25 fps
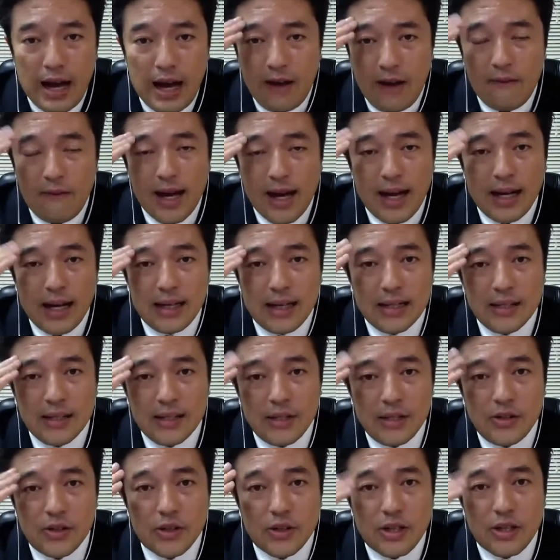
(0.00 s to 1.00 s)
our,
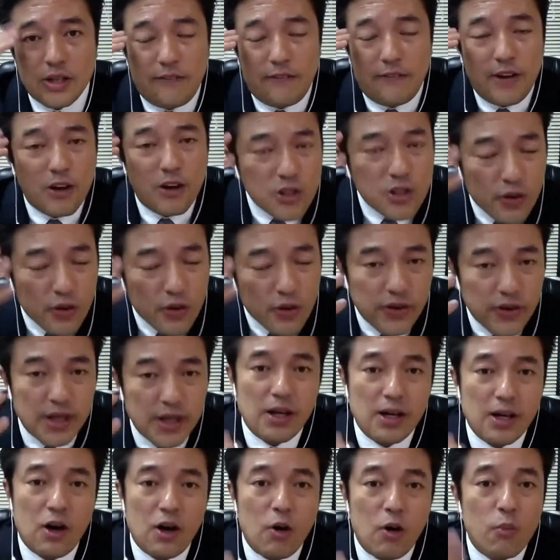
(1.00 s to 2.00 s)
the
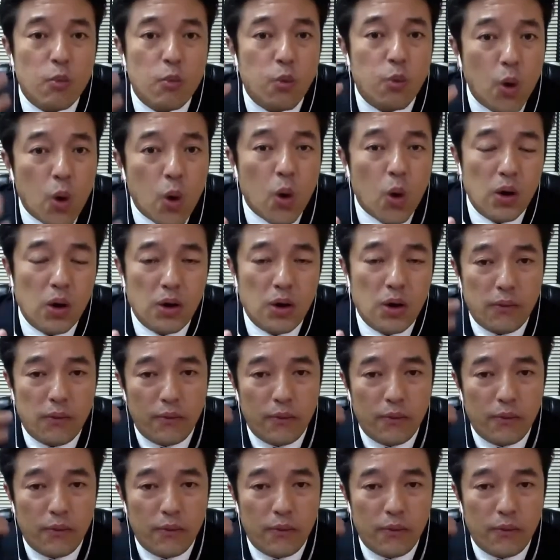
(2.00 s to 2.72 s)
philosophy of war.